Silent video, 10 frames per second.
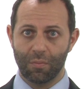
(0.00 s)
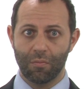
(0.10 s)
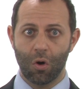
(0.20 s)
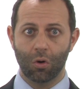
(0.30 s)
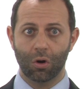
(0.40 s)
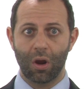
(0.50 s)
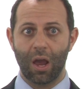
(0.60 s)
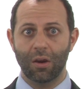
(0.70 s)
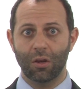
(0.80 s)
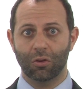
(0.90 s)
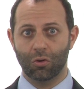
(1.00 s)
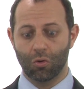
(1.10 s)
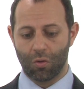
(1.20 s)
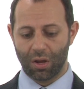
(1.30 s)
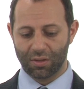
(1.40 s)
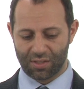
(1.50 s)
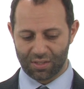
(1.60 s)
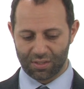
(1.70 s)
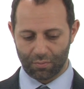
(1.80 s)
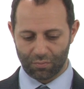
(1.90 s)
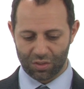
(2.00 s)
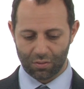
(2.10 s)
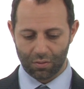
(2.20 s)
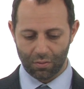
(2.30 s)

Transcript: motor, and interneuron systems.